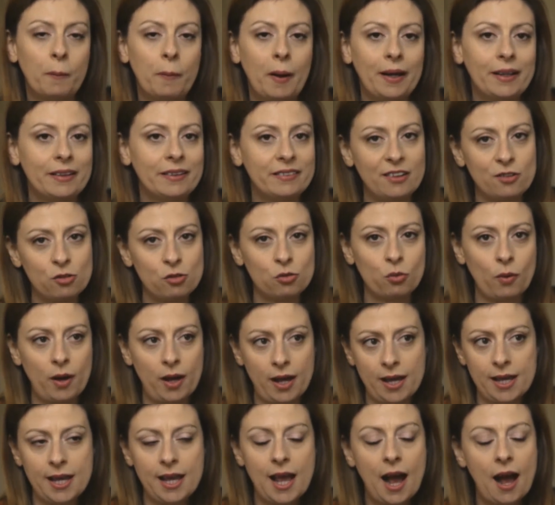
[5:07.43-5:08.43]
But in this
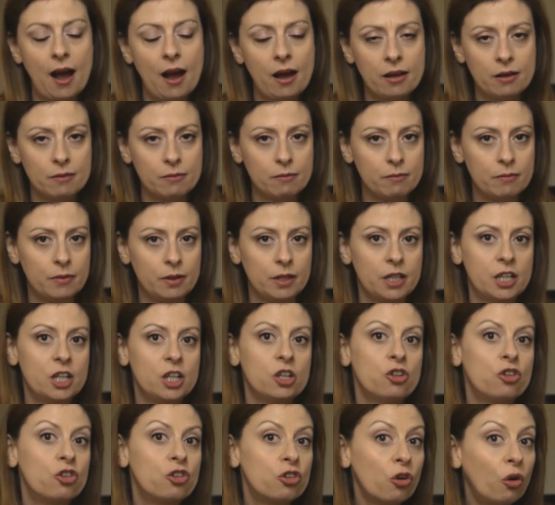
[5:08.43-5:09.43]
way I'm
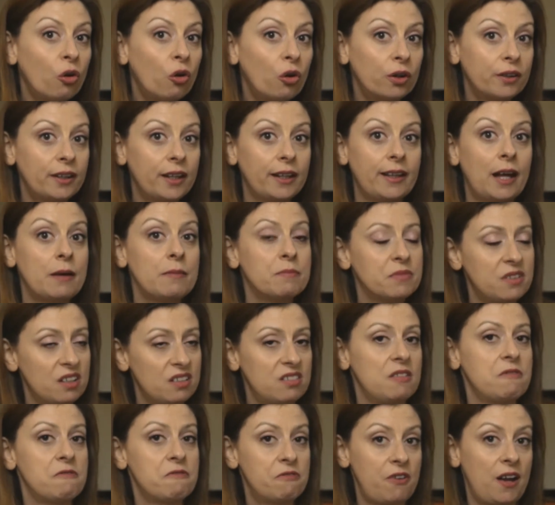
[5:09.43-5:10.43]
sure that I'm
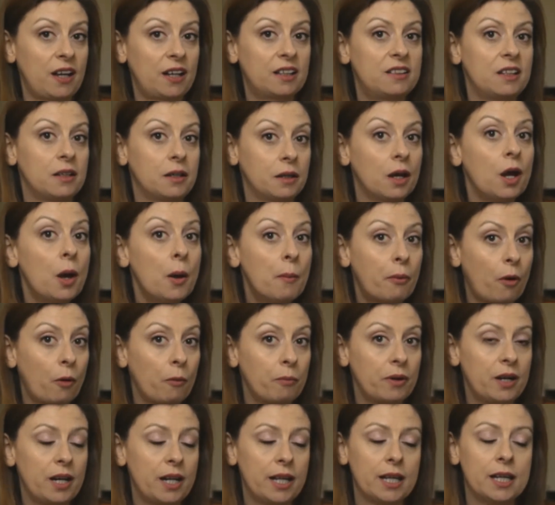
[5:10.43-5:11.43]
disinfecting
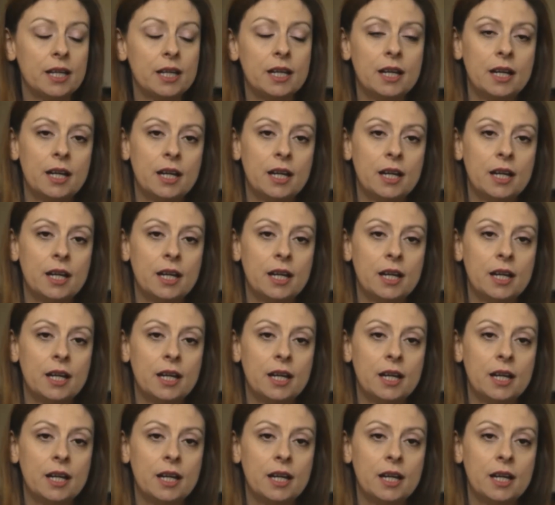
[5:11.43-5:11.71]
properly.